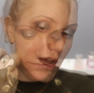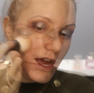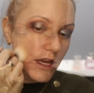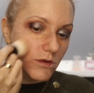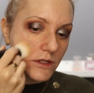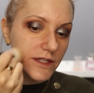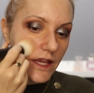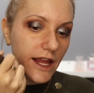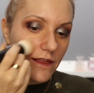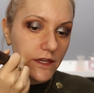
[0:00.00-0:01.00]
I would
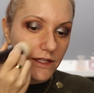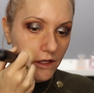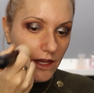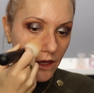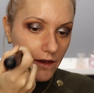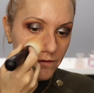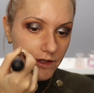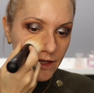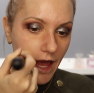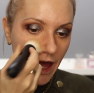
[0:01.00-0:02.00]
say this
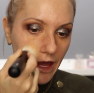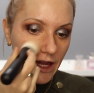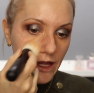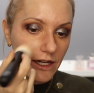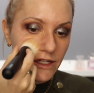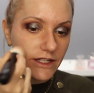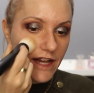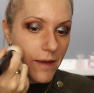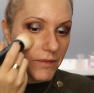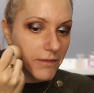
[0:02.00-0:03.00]
gives a
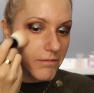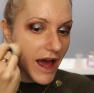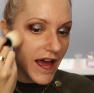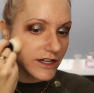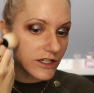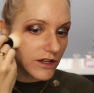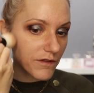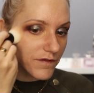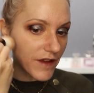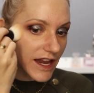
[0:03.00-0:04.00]
demi-matte
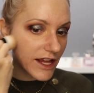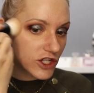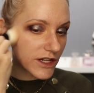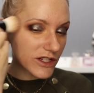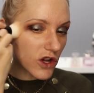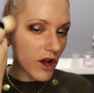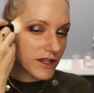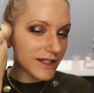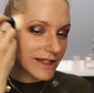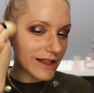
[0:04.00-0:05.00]
finish. It's got a
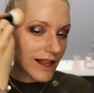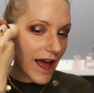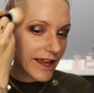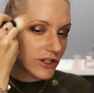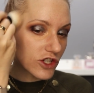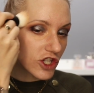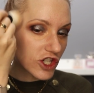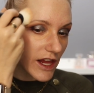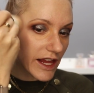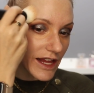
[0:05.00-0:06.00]
slight
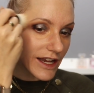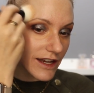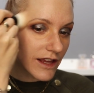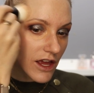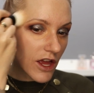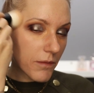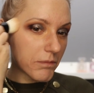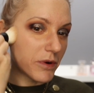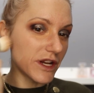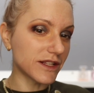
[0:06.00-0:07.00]
sheen,
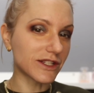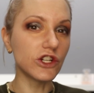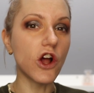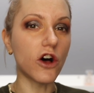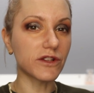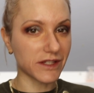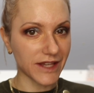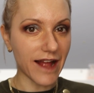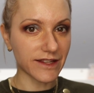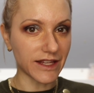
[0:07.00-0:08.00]
but it's not
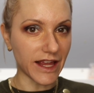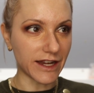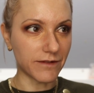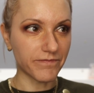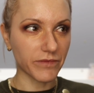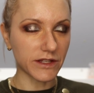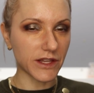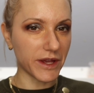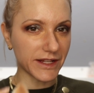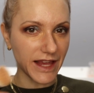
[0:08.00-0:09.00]
satin.
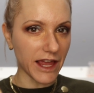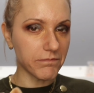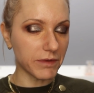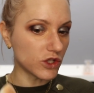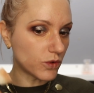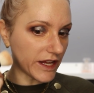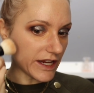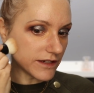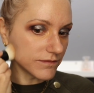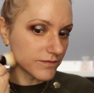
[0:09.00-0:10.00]
So it's in
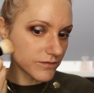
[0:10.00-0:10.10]
between.